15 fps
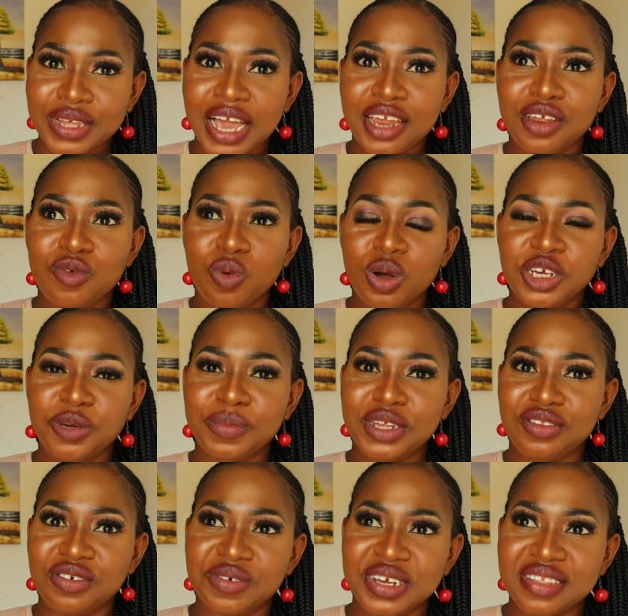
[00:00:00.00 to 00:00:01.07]
And he watched me
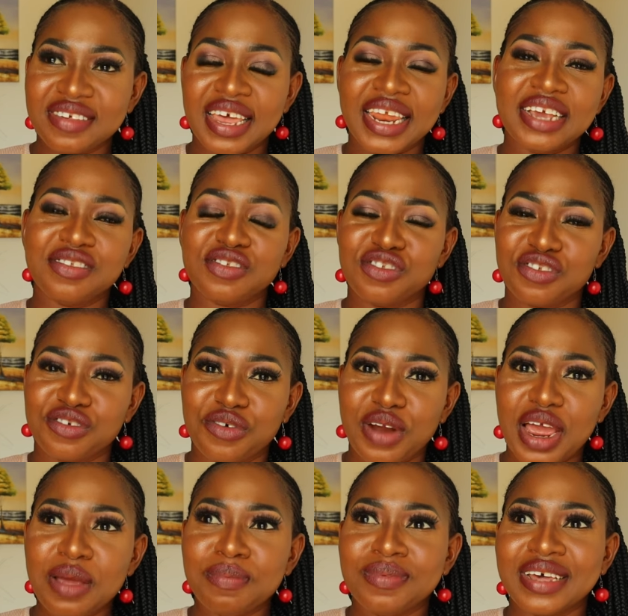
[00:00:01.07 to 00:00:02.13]
do it, and I
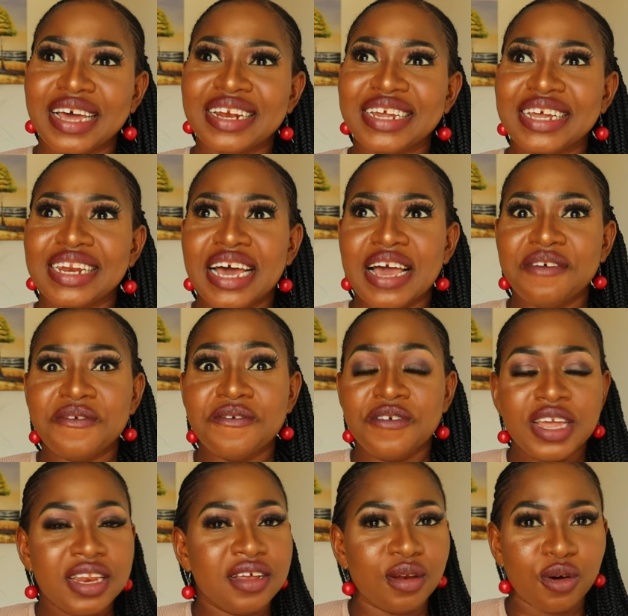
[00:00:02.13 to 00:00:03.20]
subscribed, and then I
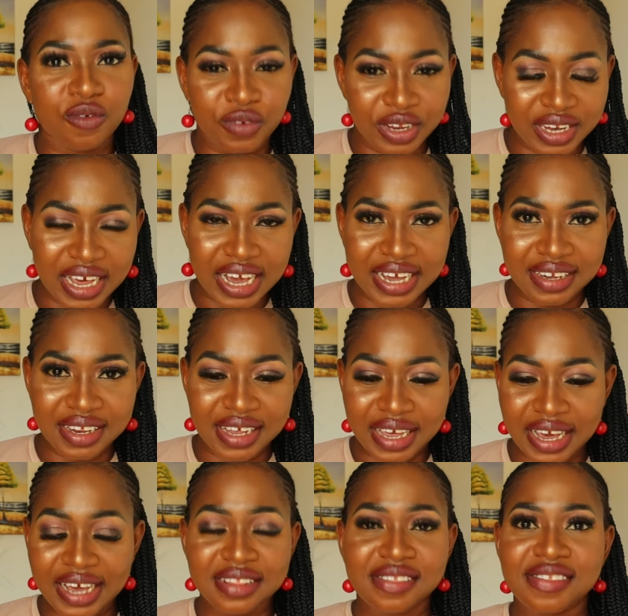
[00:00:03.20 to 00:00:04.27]
fell in love with that idea.
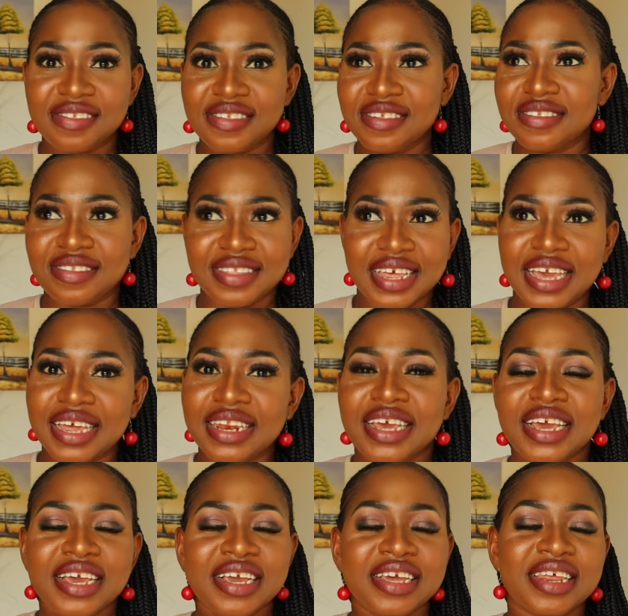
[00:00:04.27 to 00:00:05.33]
And since then,
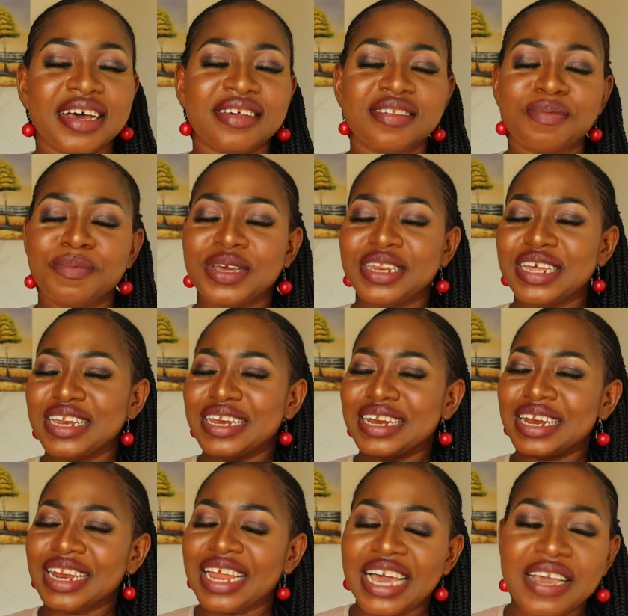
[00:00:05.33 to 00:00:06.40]
it has been a
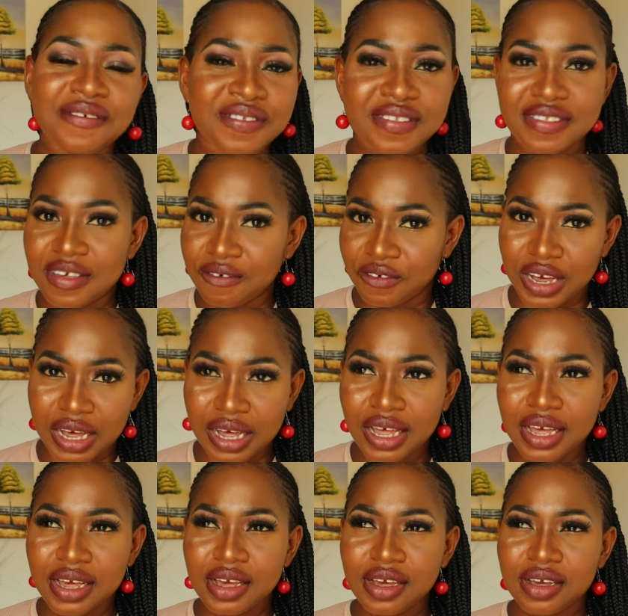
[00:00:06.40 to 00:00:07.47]
lifesaver.
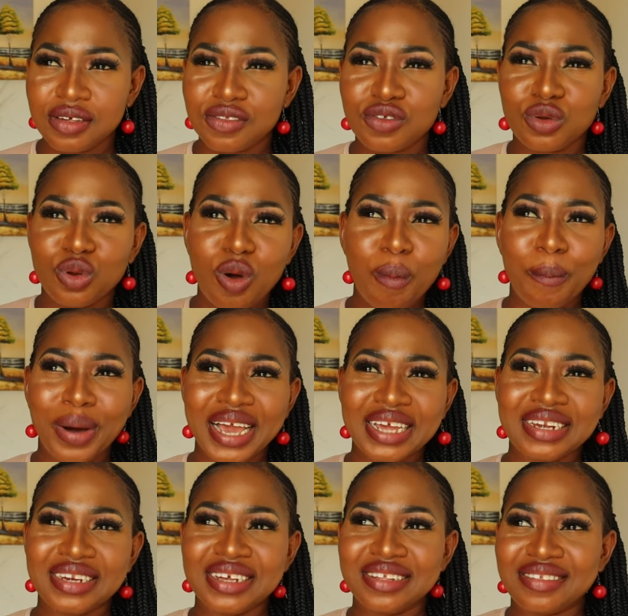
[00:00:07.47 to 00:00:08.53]
So don't buy
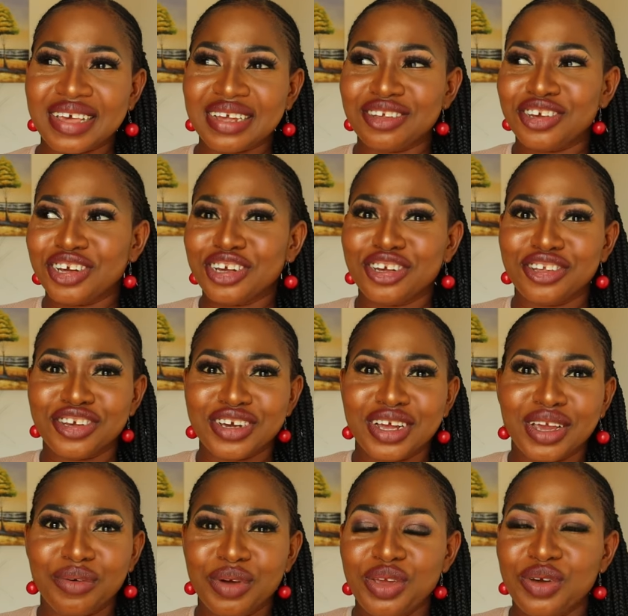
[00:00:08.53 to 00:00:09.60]
data chenke
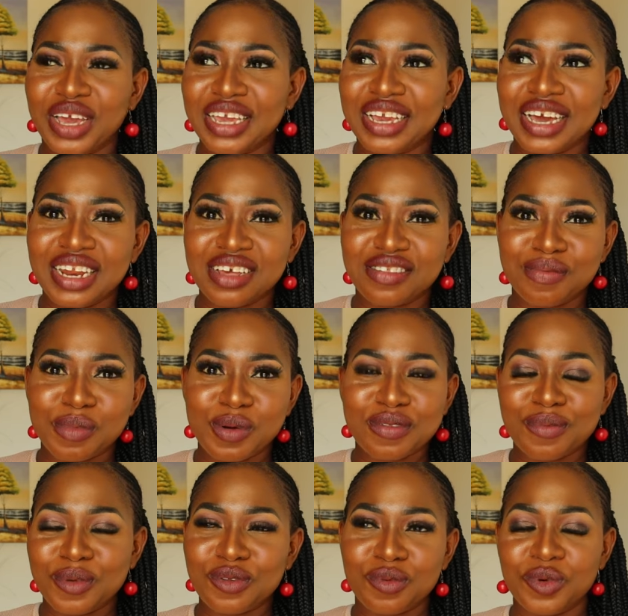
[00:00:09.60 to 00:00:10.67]
chenke when you're in Ghana small
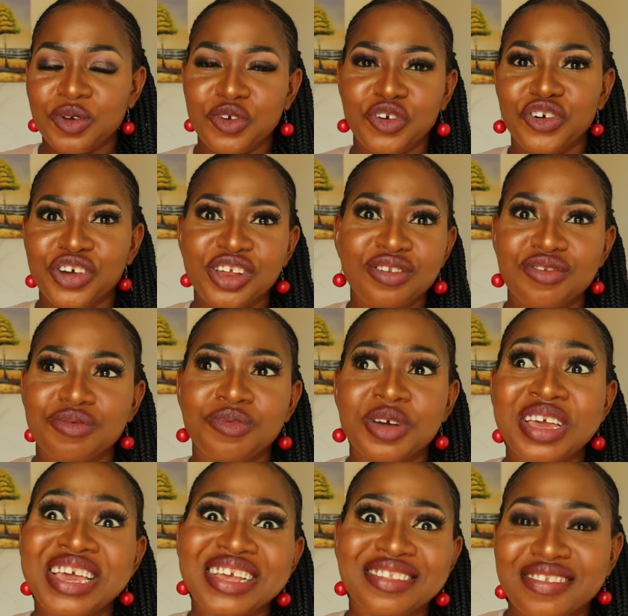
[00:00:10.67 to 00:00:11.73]
small small you're going to
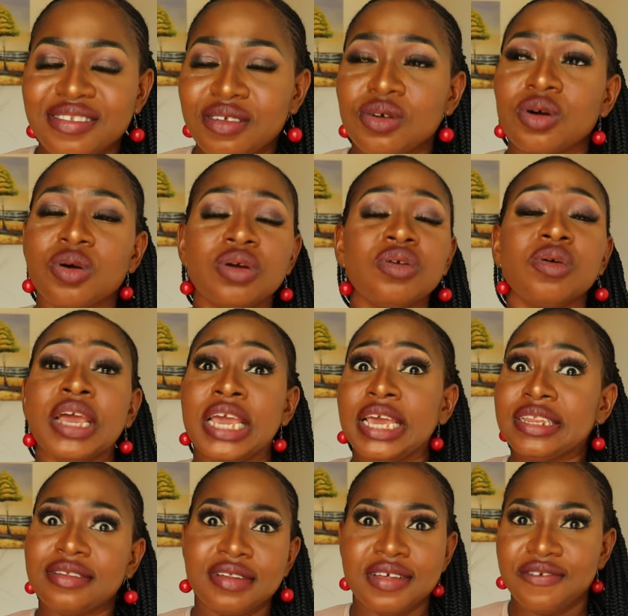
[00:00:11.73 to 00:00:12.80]
hate you're going to
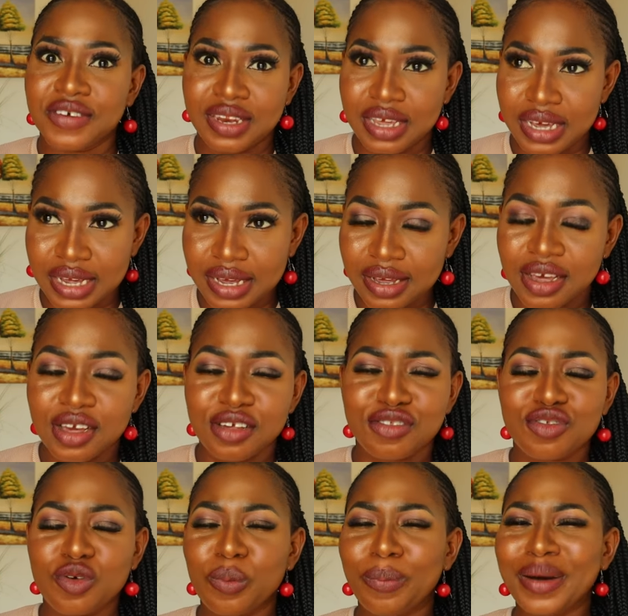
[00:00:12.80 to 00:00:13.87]
hate living here.
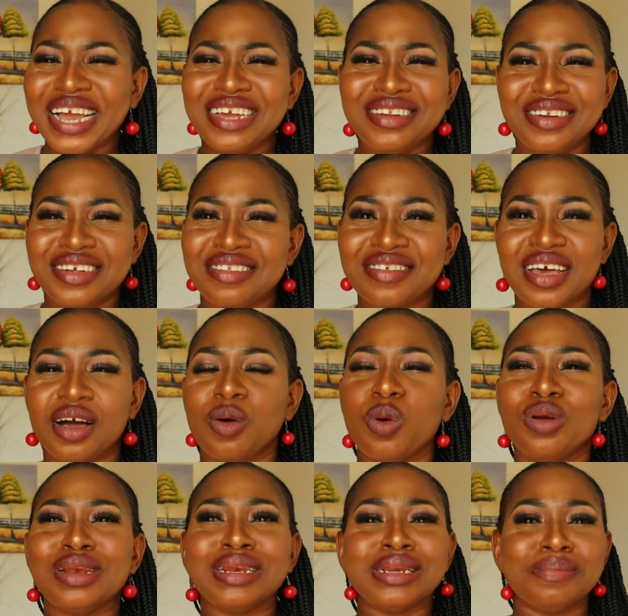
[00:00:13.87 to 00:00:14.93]
So buy data
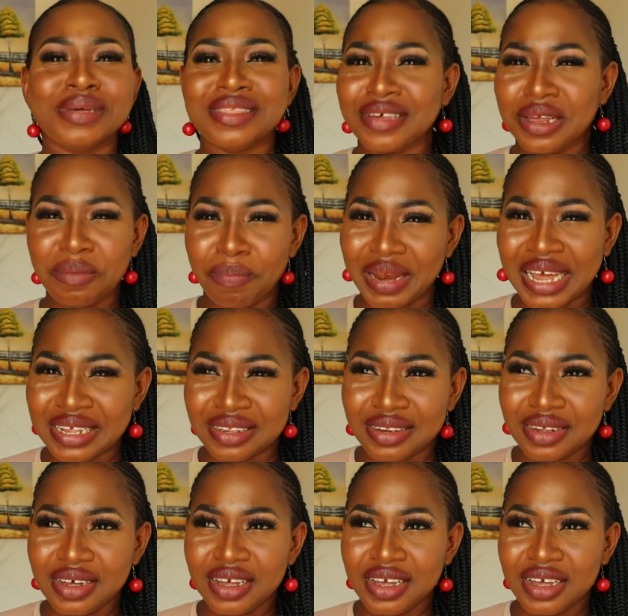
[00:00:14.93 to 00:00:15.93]
unlimited plan